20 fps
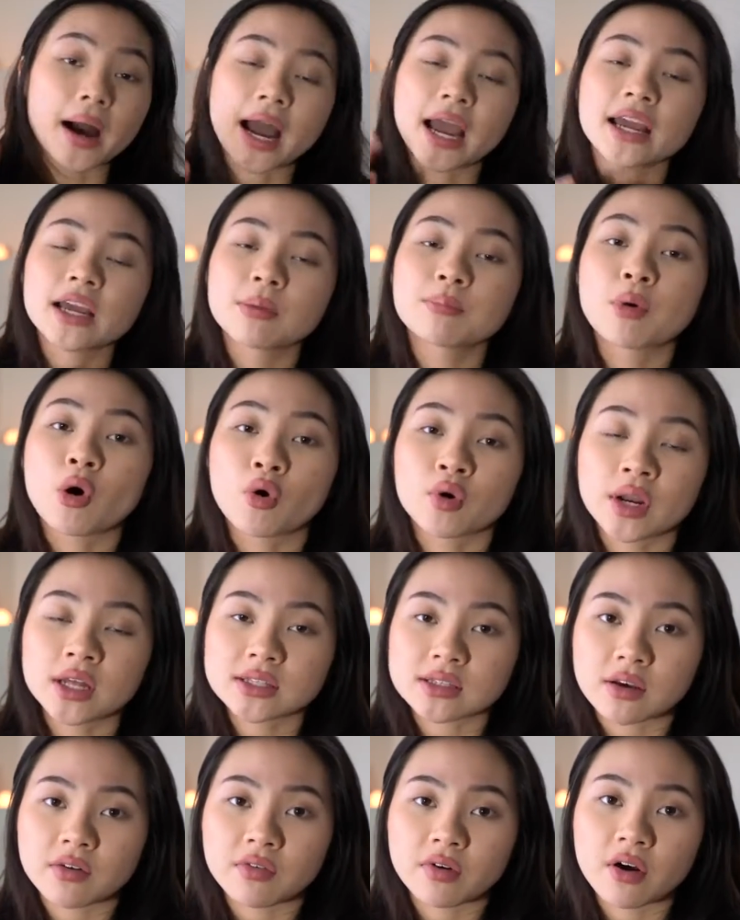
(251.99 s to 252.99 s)
My
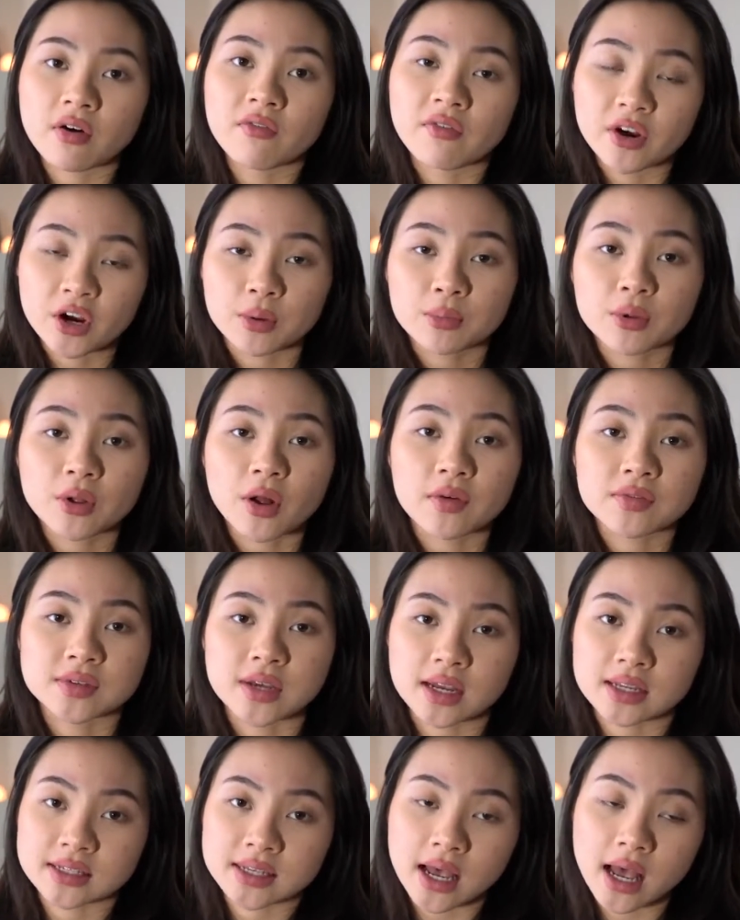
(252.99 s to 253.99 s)
components of a variable of
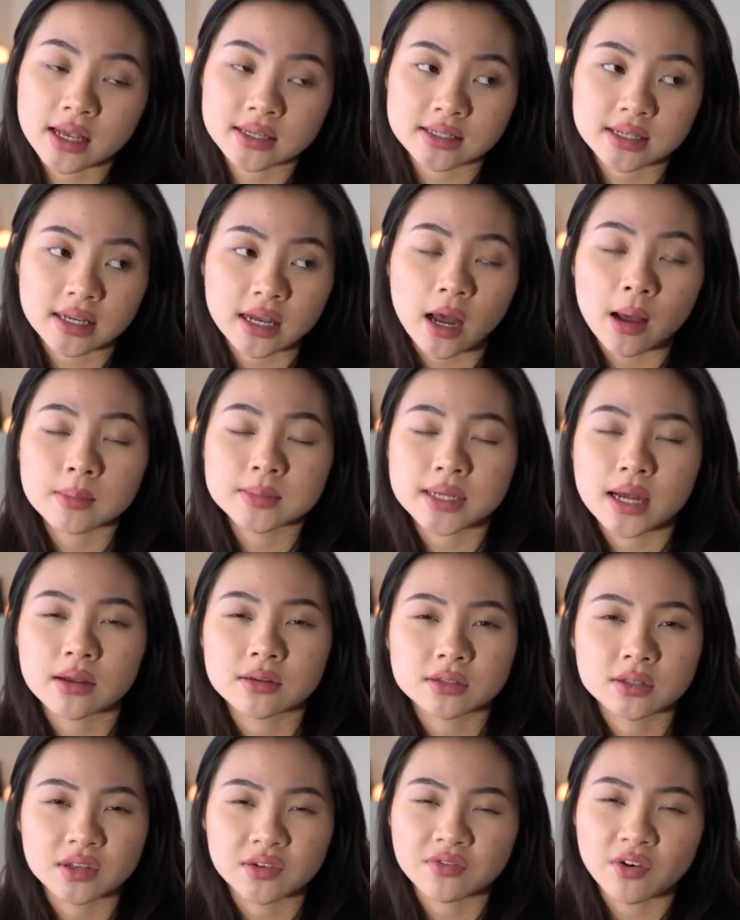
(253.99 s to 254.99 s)
success comes
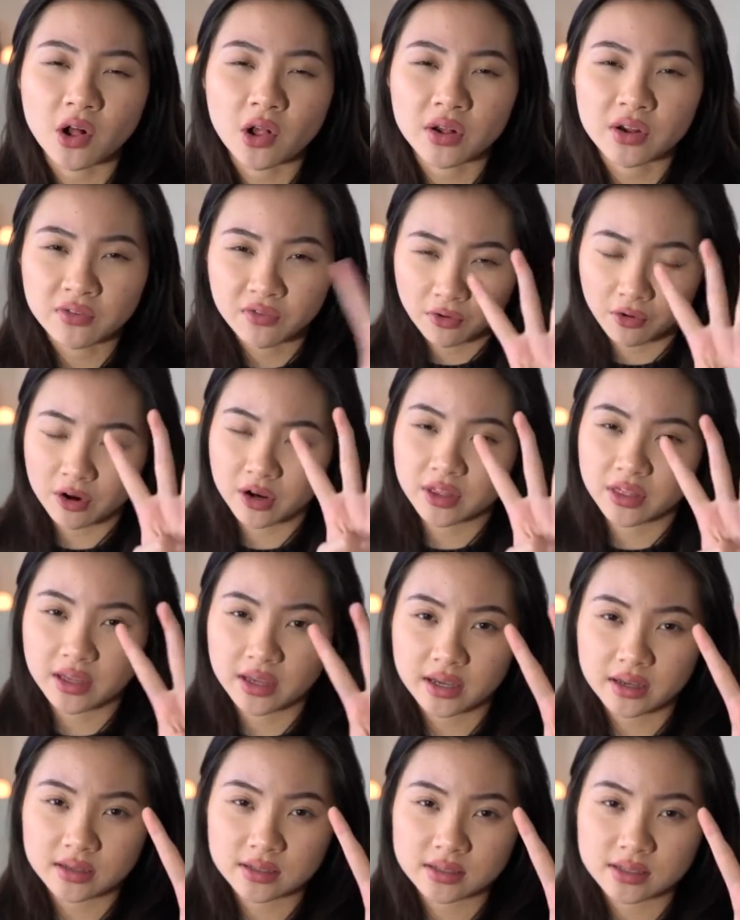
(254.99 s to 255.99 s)
down to the following four
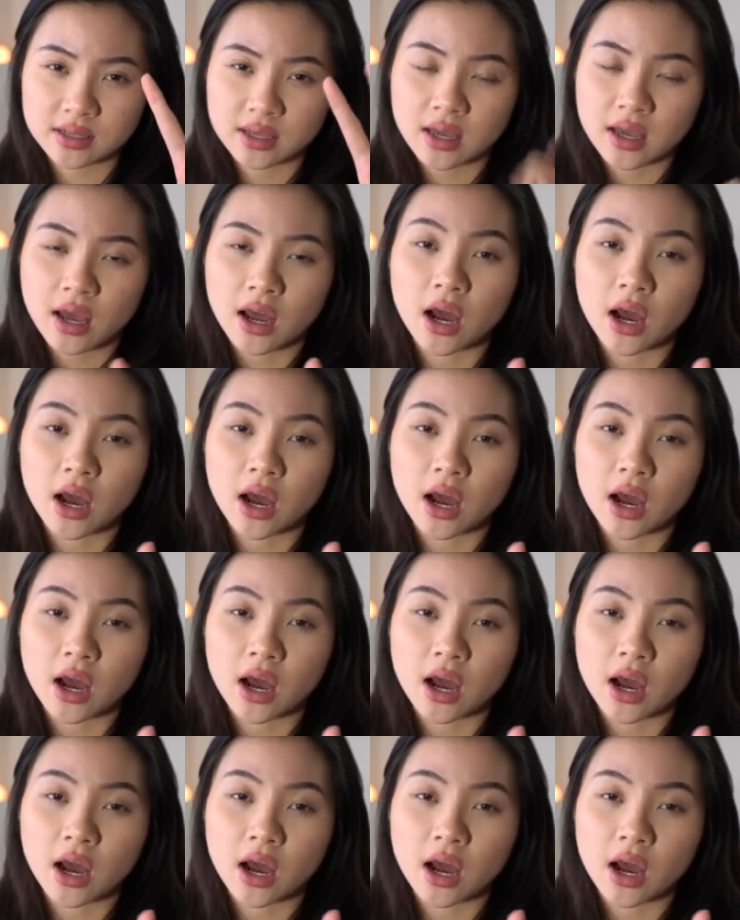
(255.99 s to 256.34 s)
things.